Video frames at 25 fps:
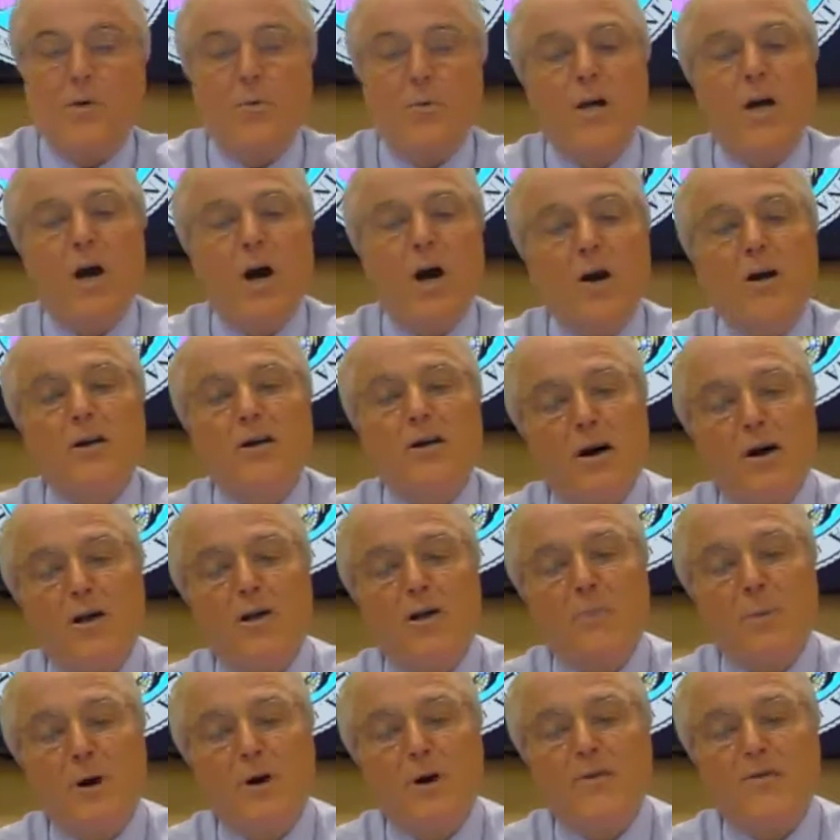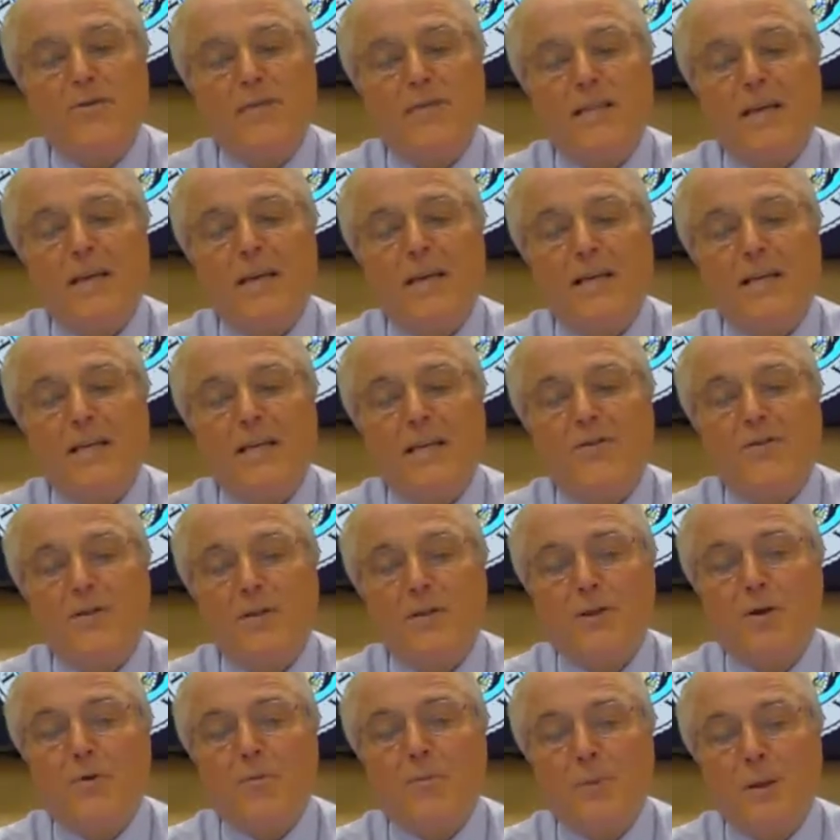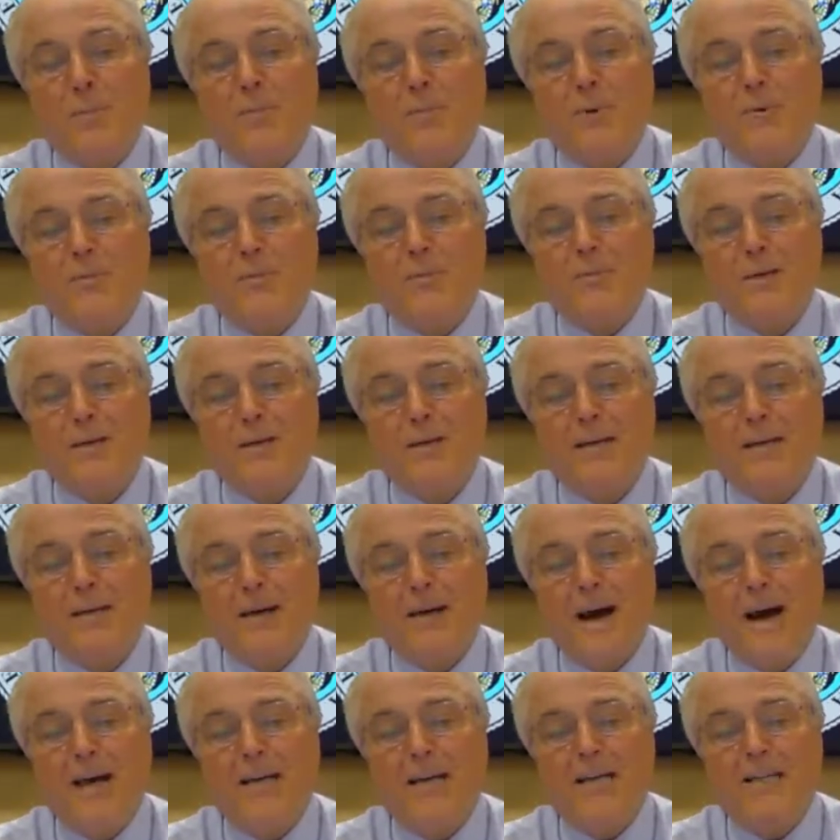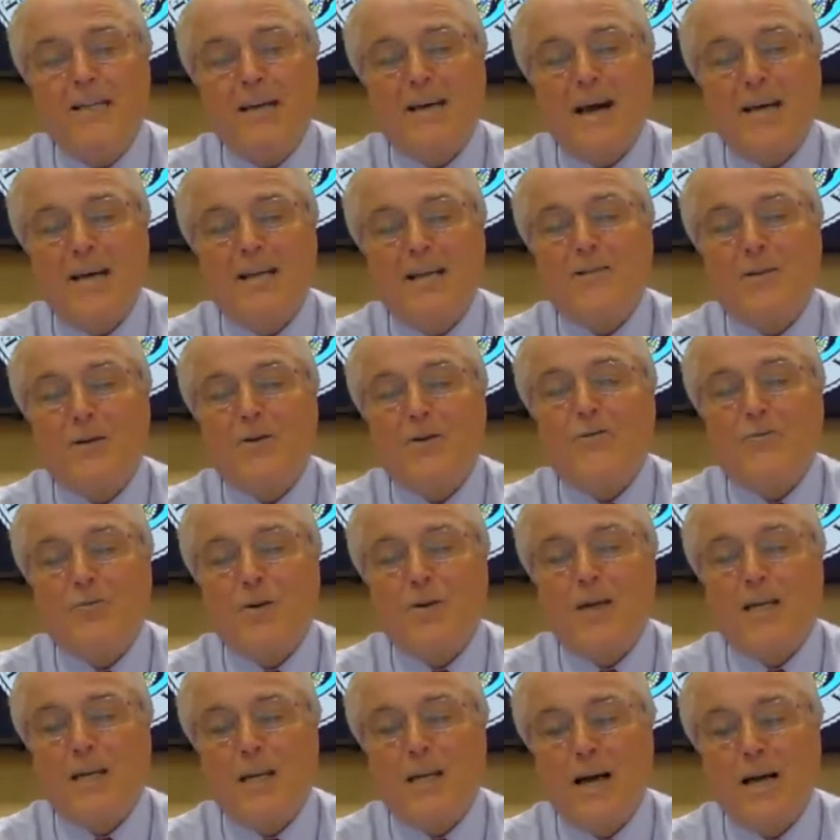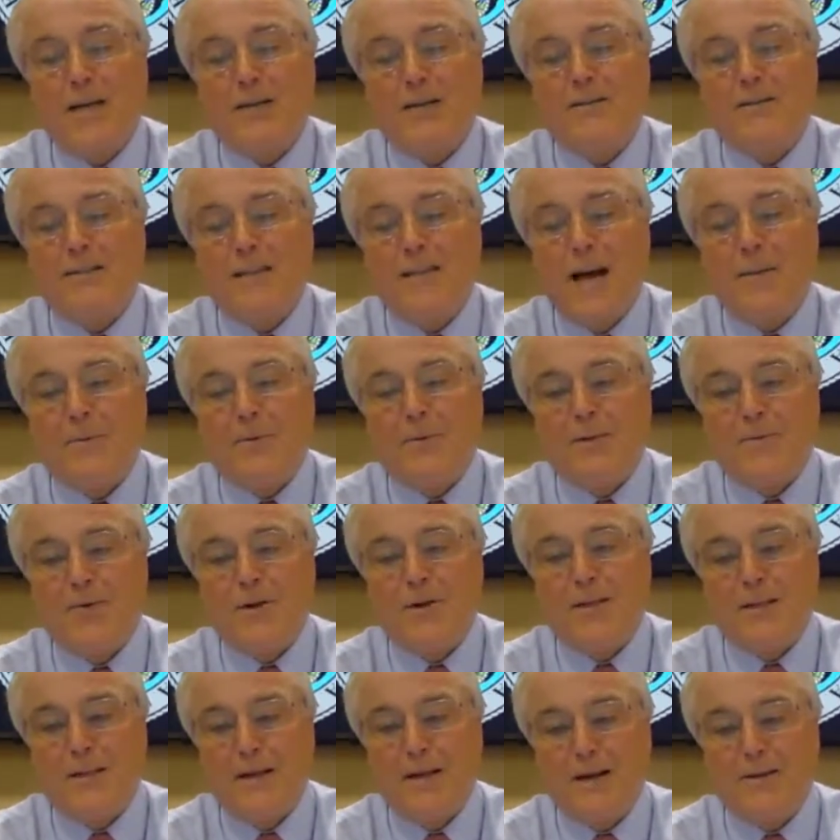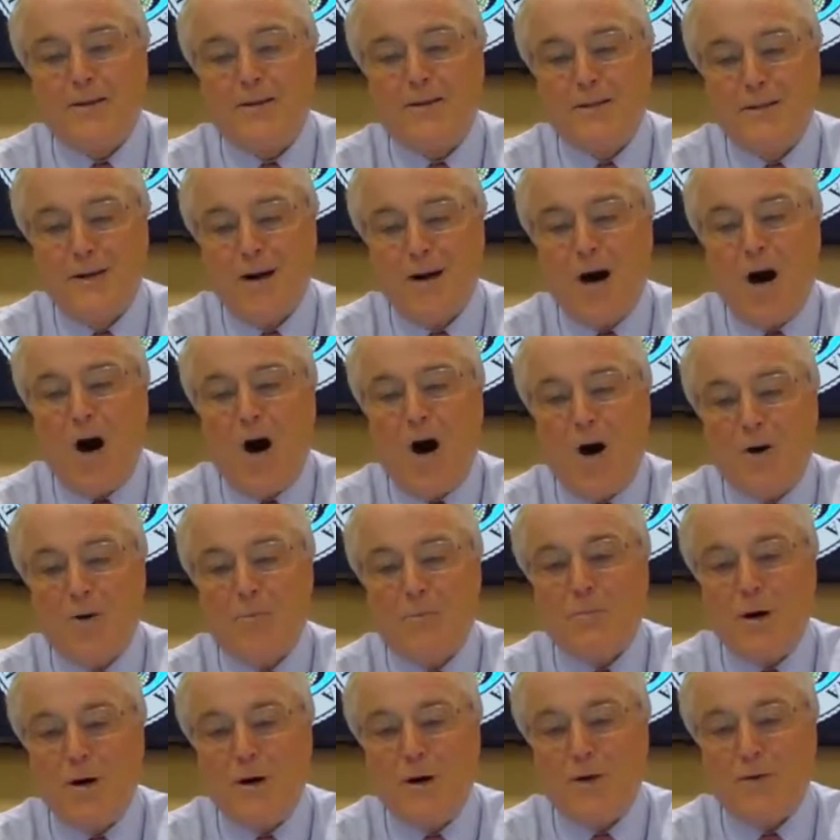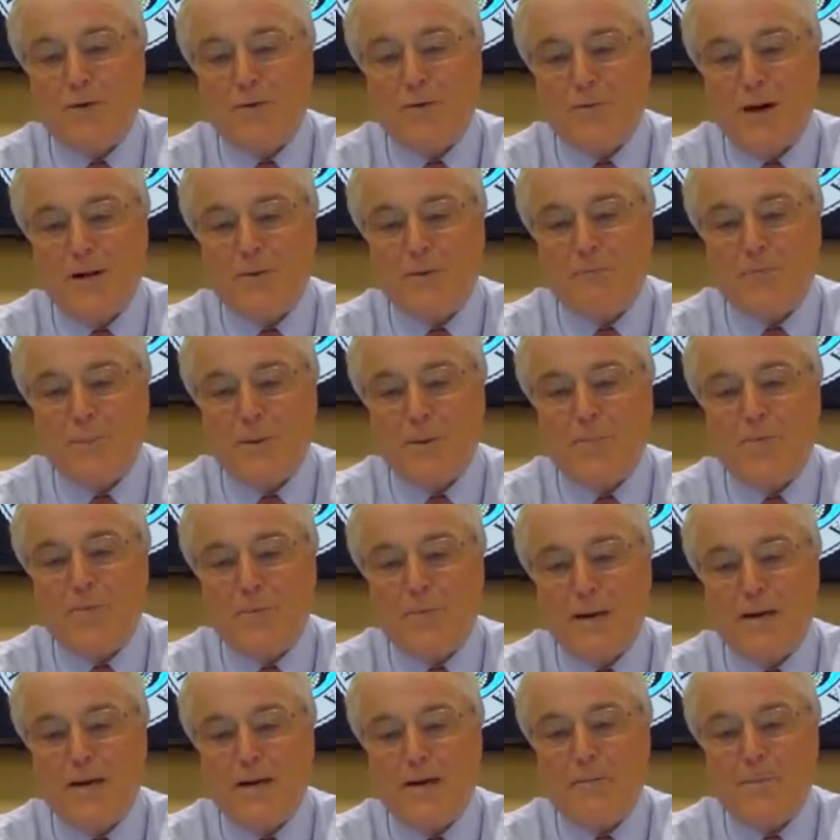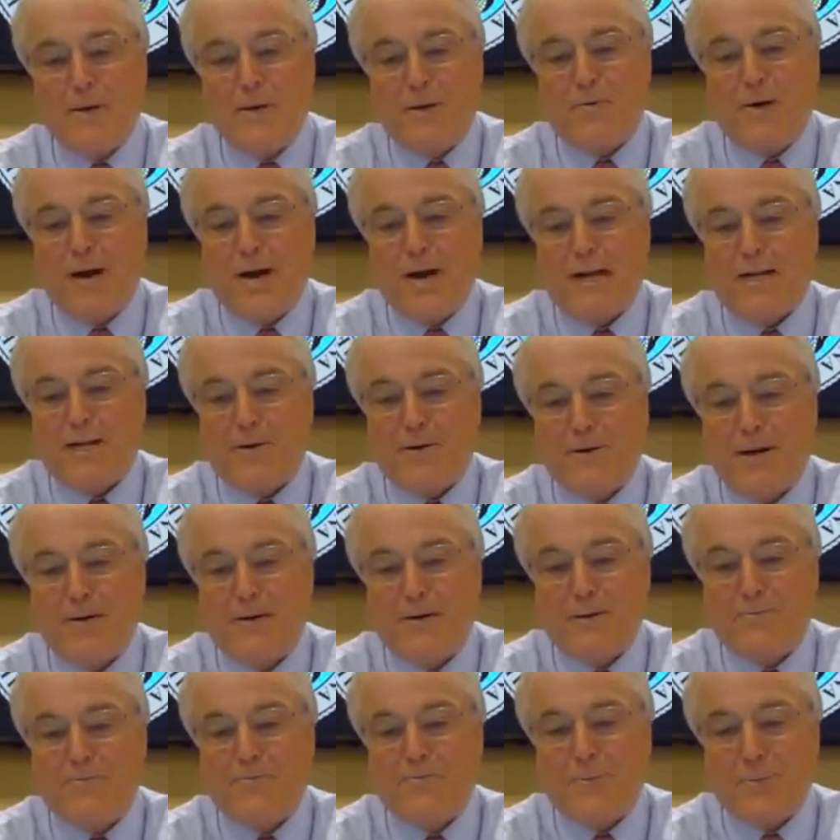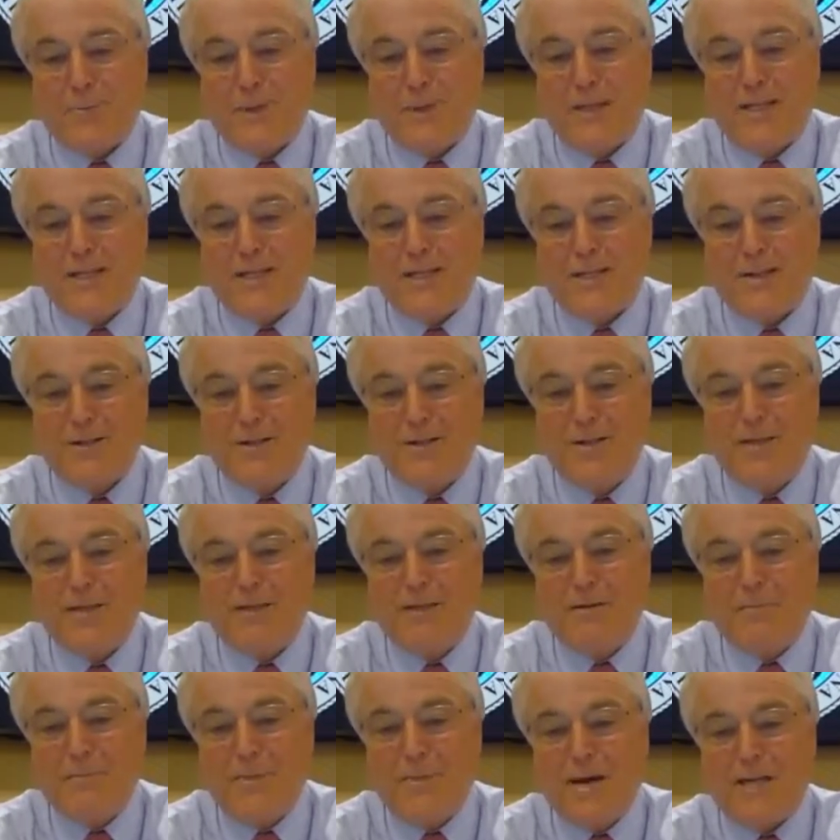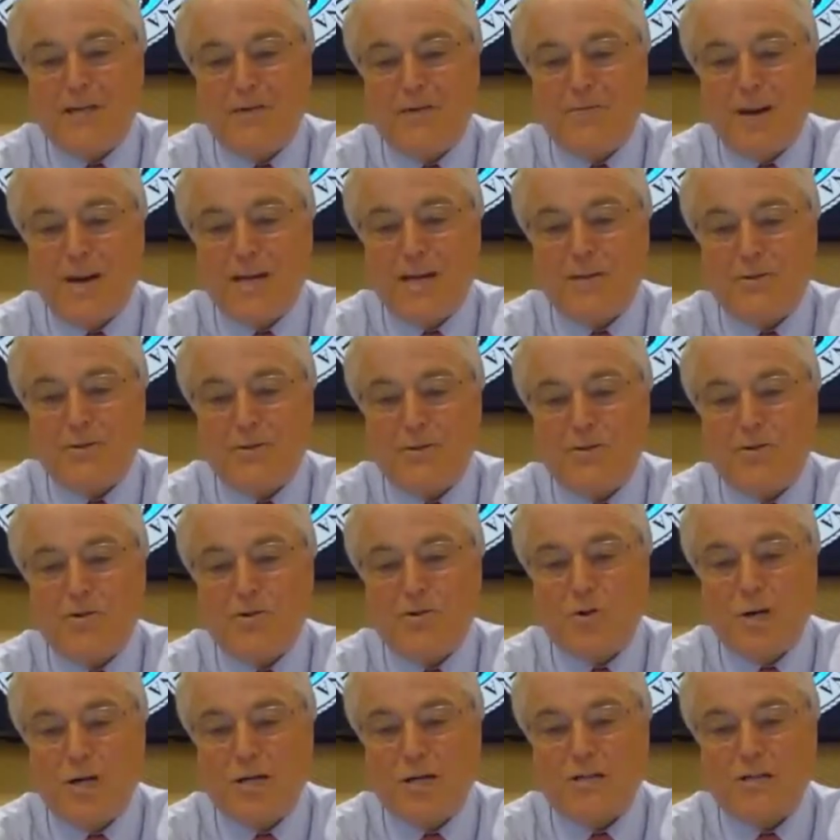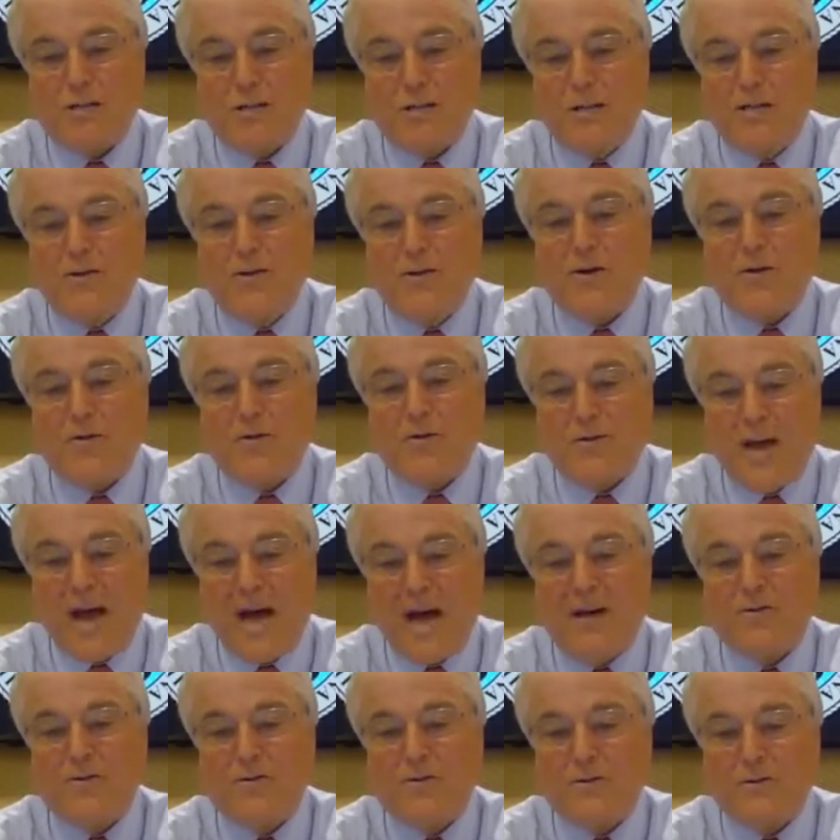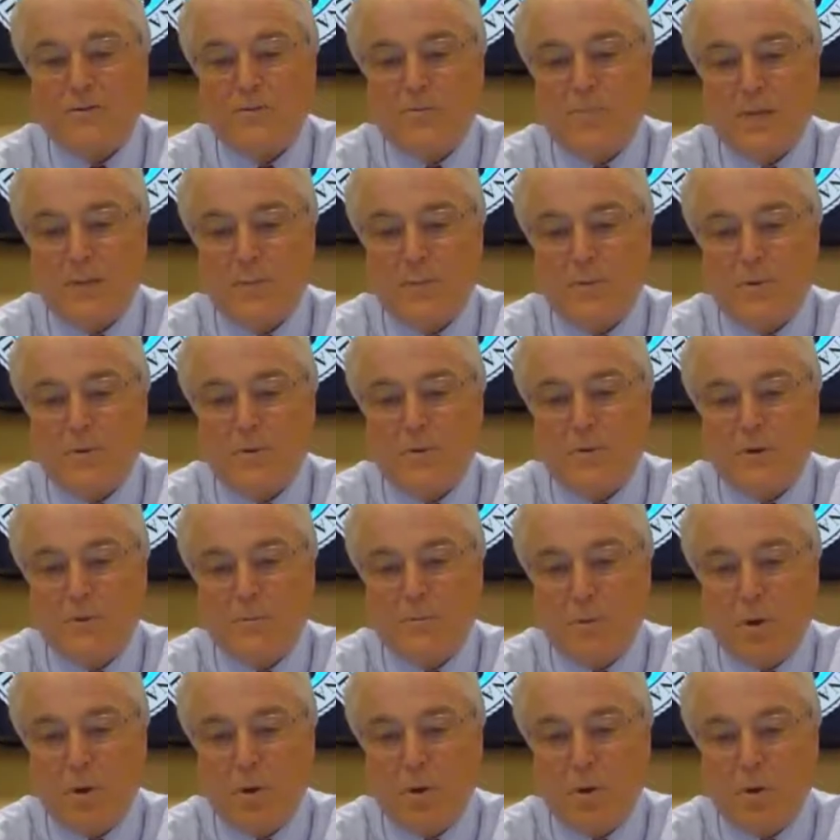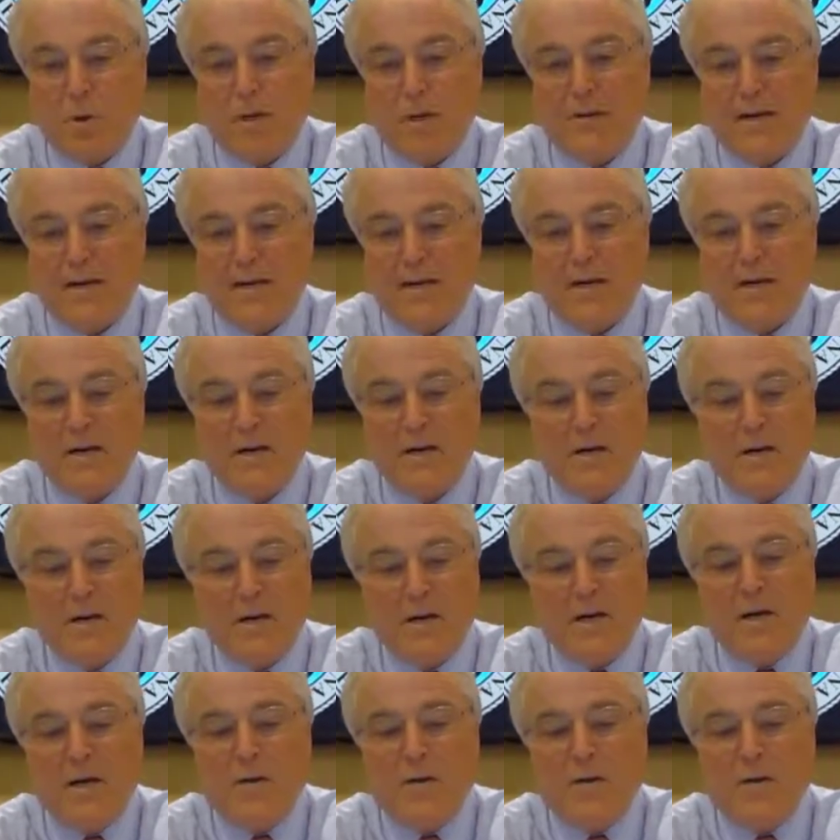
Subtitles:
So we are an automotive state, even though people, I consider Daimler Freightliner automotive. While people may not be riding around in for pleasure, manufacturing the trucks, there are thousands of people employed there.